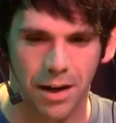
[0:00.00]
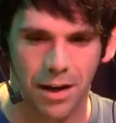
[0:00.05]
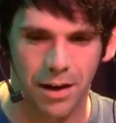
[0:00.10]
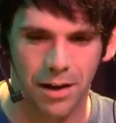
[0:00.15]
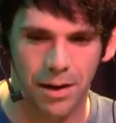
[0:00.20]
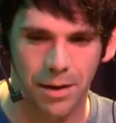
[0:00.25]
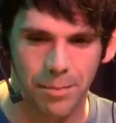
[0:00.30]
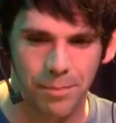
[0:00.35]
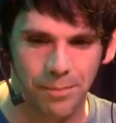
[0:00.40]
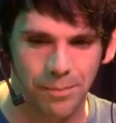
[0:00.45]

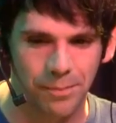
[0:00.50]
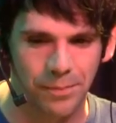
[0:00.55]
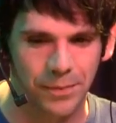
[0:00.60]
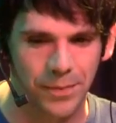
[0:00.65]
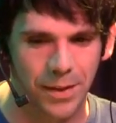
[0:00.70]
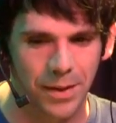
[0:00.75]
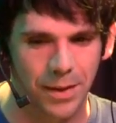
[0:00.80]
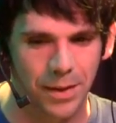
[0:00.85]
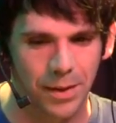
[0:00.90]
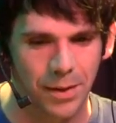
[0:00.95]

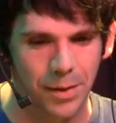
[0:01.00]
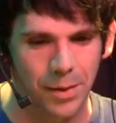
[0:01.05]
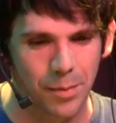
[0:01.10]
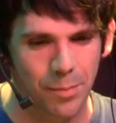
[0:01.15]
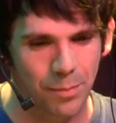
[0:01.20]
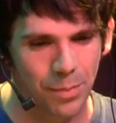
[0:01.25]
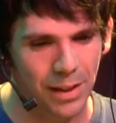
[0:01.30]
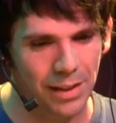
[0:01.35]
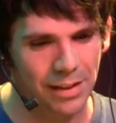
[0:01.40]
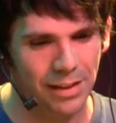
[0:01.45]

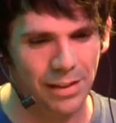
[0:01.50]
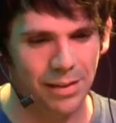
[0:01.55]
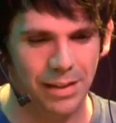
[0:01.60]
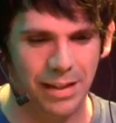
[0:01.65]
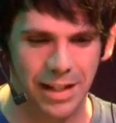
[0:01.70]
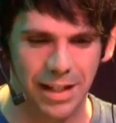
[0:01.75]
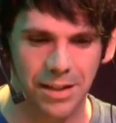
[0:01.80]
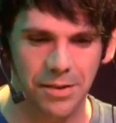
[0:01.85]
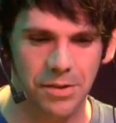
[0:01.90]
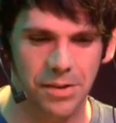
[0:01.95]
But
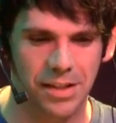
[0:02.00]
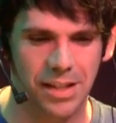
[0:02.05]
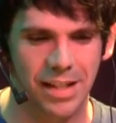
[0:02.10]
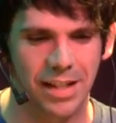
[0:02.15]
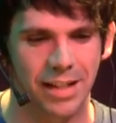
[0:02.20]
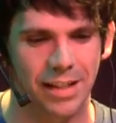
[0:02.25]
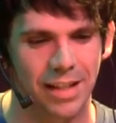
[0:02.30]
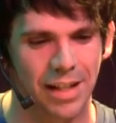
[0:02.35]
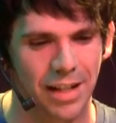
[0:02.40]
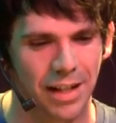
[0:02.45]
the
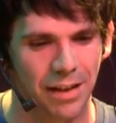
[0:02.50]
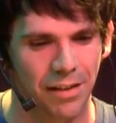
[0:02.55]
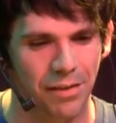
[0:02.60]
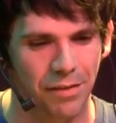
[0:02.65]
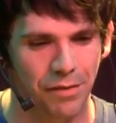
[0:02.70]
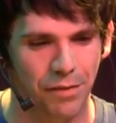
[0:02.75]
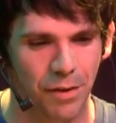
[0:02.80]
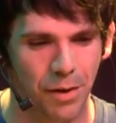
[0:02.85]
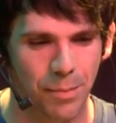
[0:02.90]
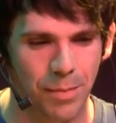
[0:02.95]
interesting thing
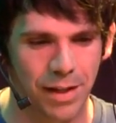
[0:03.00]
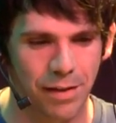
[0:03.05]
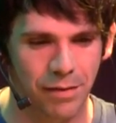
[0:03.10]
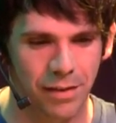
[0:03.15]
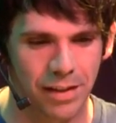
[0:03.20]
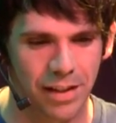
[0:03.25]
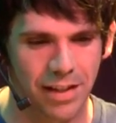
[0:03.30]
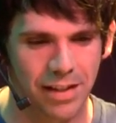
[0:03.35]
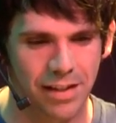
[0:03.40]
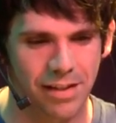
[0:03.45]
from
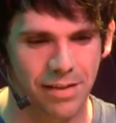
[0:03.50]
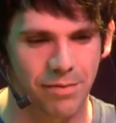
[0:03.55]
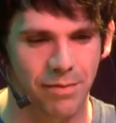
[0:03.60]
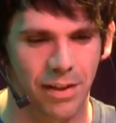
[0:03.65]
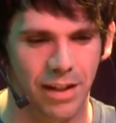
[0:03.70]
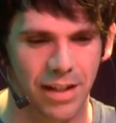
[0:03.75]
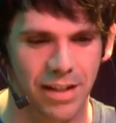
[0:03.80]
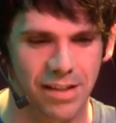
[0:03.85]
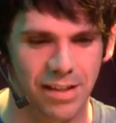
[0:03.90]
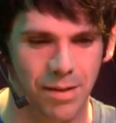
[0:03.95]
even this
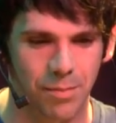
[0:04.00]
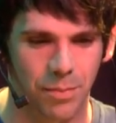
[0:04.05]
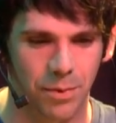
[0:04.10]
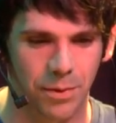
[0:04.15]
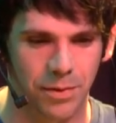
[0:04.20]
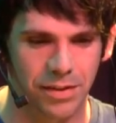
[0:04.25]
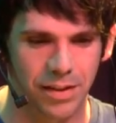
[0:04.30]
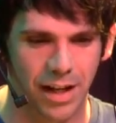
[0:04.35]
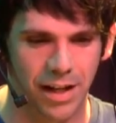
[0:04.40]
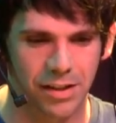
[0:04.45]
very
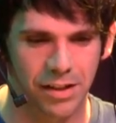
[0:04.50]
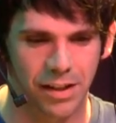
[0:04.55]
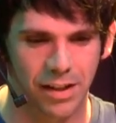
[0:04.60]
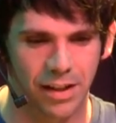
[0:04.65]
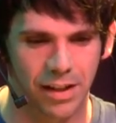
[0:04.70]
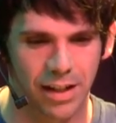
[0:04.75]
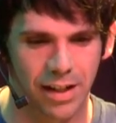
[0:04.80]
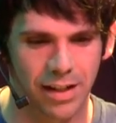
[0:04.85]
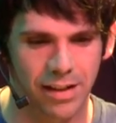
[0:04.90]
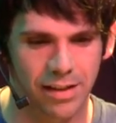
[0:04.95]
simple
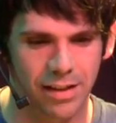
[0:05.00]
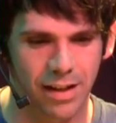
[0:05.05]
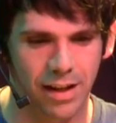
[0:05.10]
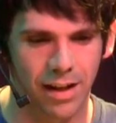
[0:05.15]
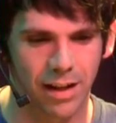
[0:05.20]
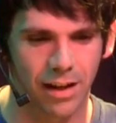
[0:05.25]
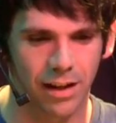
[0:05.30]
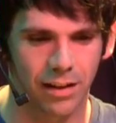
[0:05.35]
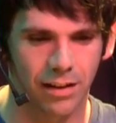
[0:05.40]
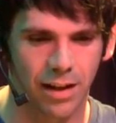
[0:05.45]
session is
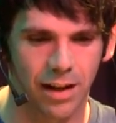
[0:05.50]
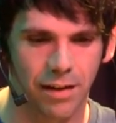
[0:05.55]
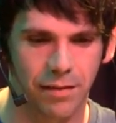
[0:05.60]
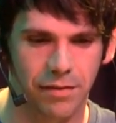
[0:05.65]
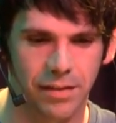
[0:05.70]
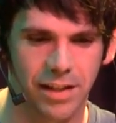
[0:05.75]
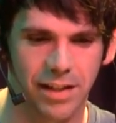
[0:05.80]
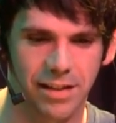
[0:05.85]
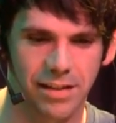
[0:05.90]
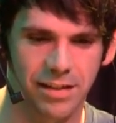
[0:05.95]
that a lot
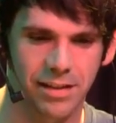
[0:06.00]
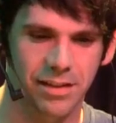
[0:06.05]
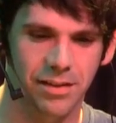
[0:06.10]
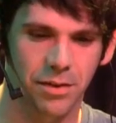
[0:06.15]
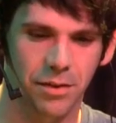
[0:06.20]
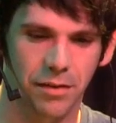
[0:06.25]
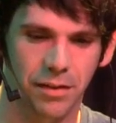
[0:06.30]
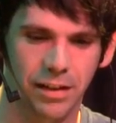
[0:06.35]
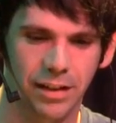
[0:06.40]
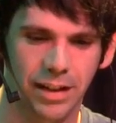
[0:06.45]
of these
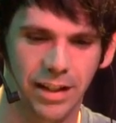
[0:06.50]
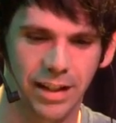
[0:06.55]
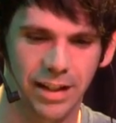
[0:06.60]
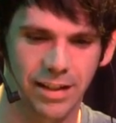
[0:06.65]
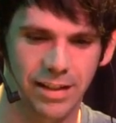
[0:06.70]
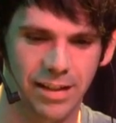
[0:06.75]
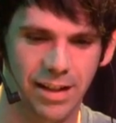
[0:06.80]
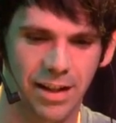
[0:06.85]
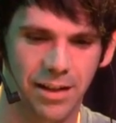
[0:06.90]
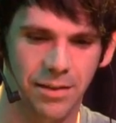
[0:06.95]
sort of
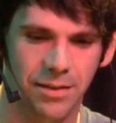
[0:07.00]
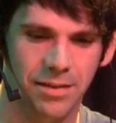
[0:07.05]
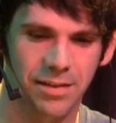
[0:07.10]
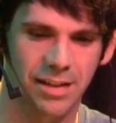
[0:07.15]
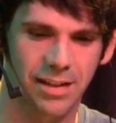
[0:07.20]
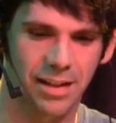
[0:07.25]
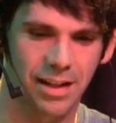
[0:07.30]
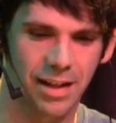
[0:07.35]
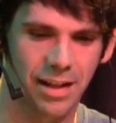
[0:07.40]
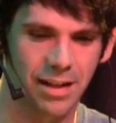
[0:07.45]
clicking
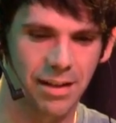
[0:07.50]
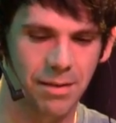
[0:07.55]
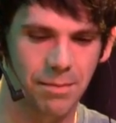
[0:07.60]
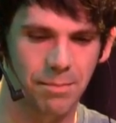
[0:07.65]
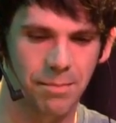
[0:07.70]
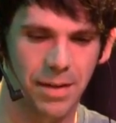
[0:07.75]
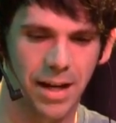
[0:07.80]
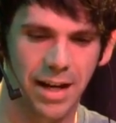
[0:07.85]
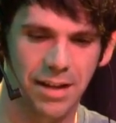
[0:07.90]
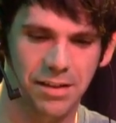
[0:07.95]
sounds
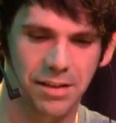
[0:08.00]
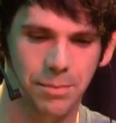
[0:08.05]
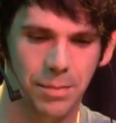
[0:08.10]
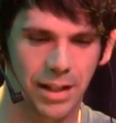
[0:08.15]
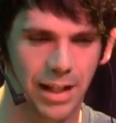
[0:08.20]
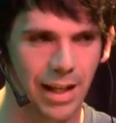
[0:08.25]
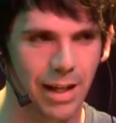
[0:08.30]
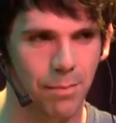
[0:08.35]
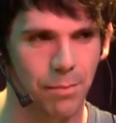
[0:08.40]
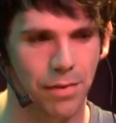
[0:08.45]
actually
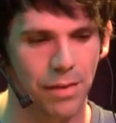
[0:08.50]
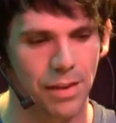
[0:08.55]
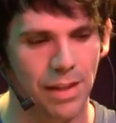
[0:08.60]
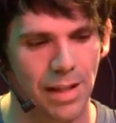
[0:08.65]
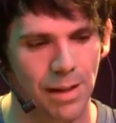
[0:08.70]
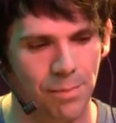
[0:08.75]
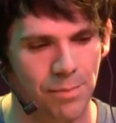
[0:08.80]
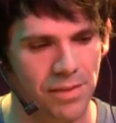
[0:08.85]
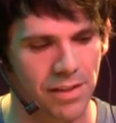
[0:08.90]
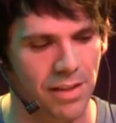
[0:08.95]
became
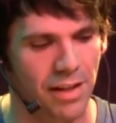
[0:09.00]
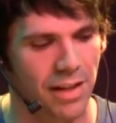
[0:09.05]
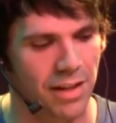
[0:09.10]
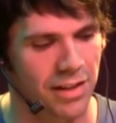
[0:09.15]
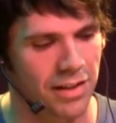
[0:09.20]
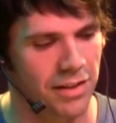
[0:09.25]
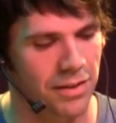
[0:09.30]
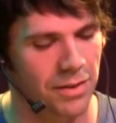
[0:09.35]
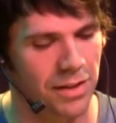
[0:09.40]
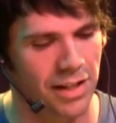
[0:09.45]
themes that
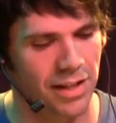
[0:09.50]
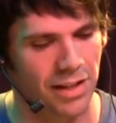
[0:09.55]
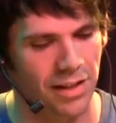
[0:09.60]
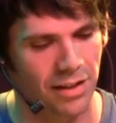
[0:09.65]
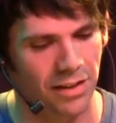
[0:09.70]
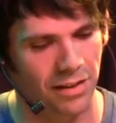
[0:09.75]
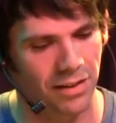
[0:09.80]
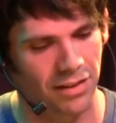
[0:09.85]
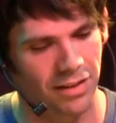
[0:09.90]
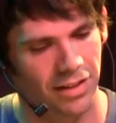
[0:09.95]
you
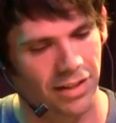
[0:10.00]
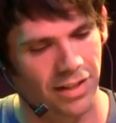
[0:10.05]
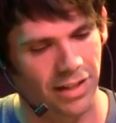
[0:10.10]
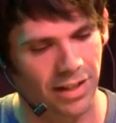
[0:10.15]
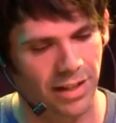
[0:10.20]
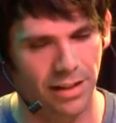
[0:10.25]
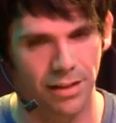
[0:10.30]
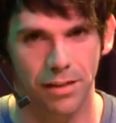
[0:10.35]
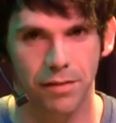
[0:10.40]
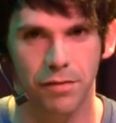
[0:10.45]
hear
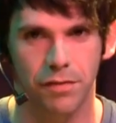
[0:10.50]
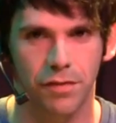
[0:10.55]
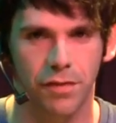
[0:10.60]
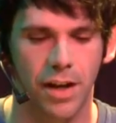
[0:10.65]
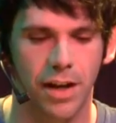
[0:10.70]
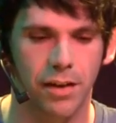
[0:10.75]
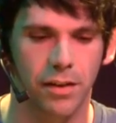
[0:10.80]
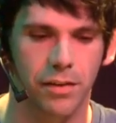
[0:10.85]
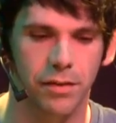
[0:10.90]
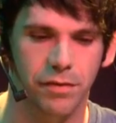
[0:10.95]
in the
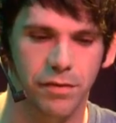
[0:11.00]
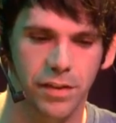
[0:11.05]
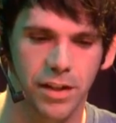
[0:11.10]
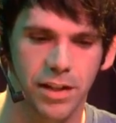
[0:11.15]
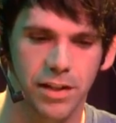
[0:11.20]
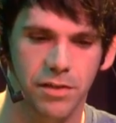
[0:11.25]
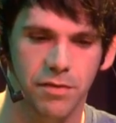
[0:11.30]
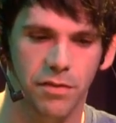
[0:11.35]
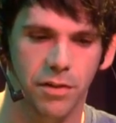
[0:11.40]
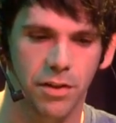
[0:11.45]
final
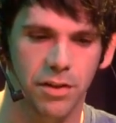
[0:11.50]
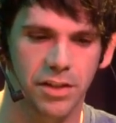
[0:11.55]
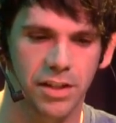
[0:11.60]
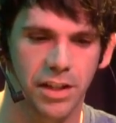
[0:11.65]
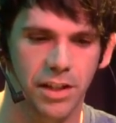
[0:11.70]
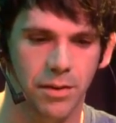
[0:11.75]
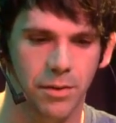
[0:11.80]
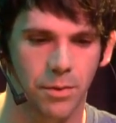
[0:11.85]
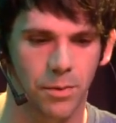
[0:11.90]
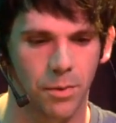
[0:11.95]
finished
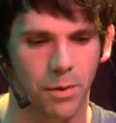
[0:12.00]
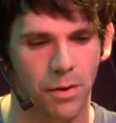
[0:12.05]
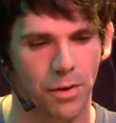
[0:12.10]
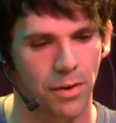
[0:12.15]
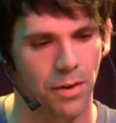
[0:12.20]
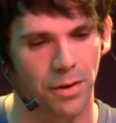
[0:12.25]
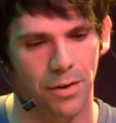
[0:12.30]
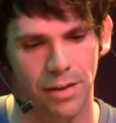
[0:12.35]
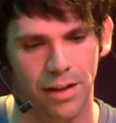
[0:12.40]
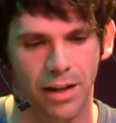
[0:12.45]
version,
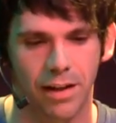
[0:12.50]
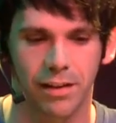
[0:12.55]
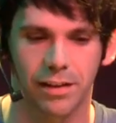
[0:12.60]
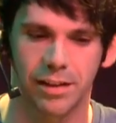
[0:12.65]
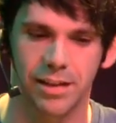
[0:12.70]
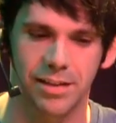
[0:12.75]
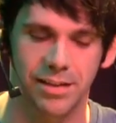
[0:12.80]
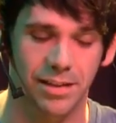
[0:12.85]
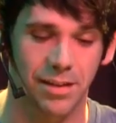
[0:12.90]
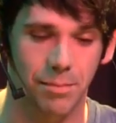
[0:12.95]
or are there at
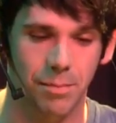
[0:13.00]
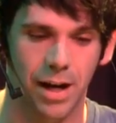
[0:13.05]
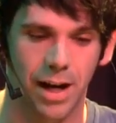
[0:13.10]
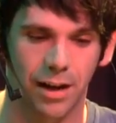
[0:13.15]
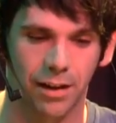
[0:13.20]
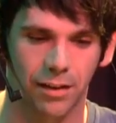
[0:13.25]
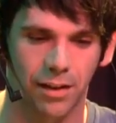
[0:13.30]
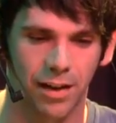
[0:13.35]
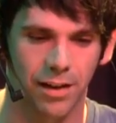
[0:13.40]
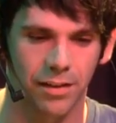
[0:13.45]
least in the
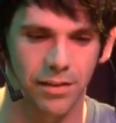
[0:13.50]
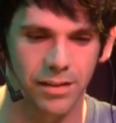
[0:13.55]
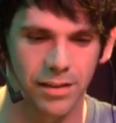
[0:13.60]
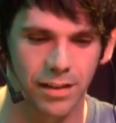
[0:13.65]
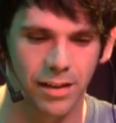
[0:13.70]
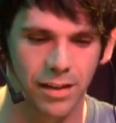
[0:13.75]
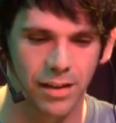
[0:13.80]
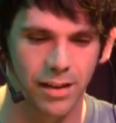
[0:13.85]
background.